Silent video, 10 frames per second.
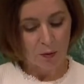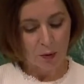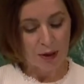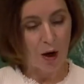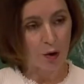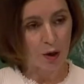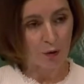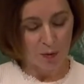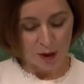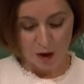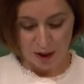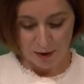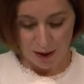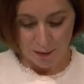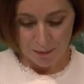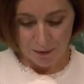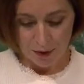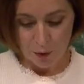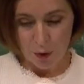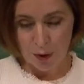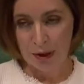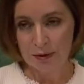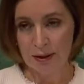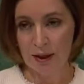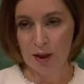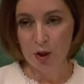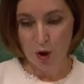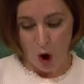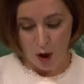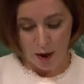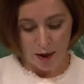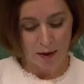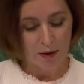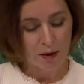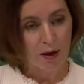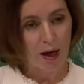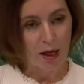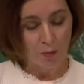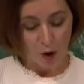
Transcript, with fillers: with our reform agenda. We are building a stronger and